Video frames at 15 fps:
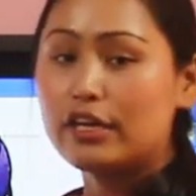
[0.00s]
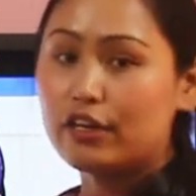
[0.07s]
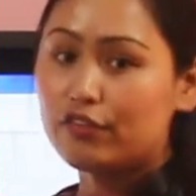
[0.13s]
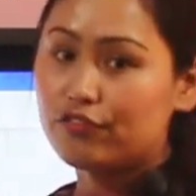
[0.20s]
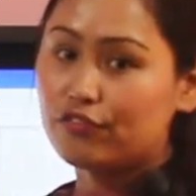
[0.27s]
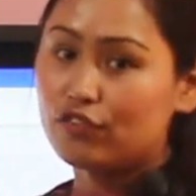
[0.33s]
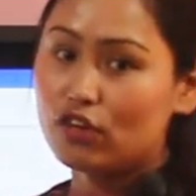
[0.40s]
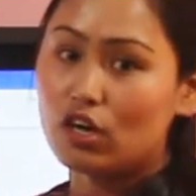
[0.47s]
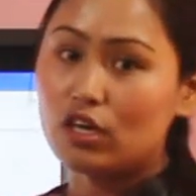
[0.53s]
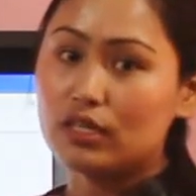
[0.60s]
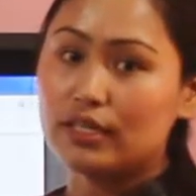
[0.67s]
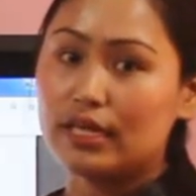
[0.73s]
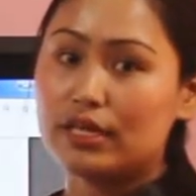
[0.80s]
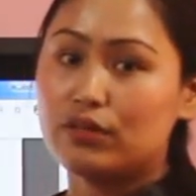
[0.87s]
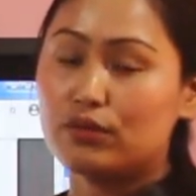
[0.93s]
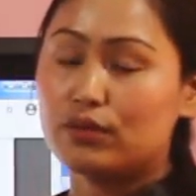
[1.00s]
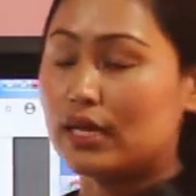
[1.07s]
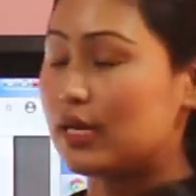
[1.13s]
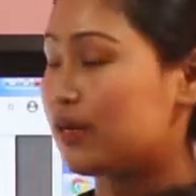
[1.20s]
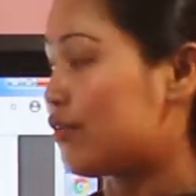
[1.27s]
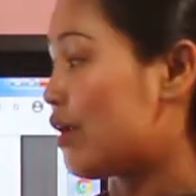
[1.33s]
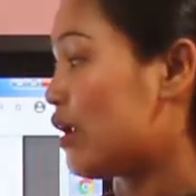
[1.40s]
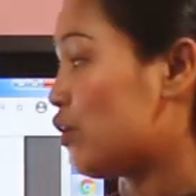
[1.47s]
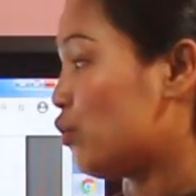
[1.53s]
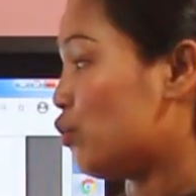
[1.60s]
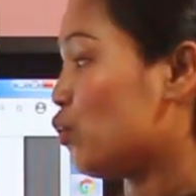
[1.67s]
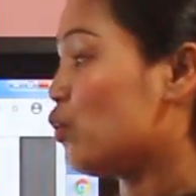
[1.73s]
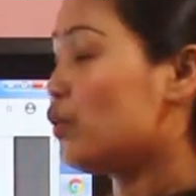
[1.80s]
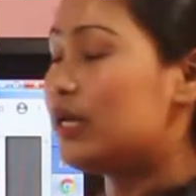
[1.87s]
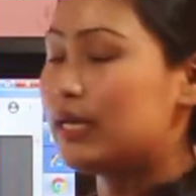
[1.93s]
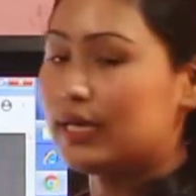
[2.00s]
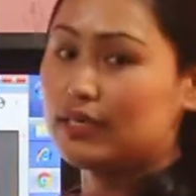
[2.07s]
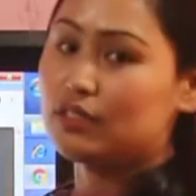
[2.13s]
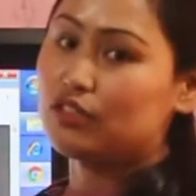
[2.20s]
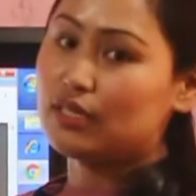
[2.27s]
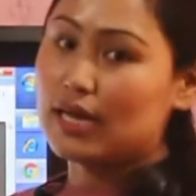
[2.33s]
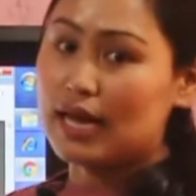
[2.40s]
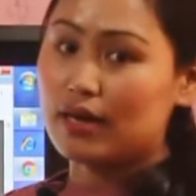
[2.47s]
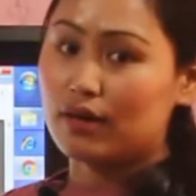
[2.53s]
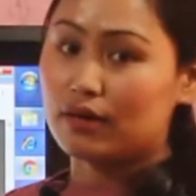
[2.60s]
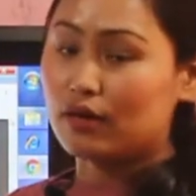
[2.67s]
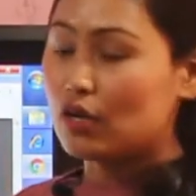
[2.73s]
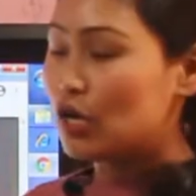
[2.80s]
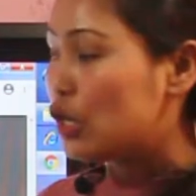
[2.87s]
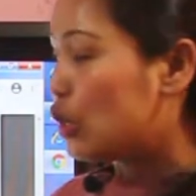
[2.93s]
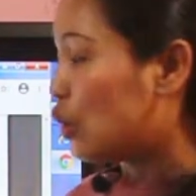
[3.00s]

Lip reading: If not, then you can write no, it cannot.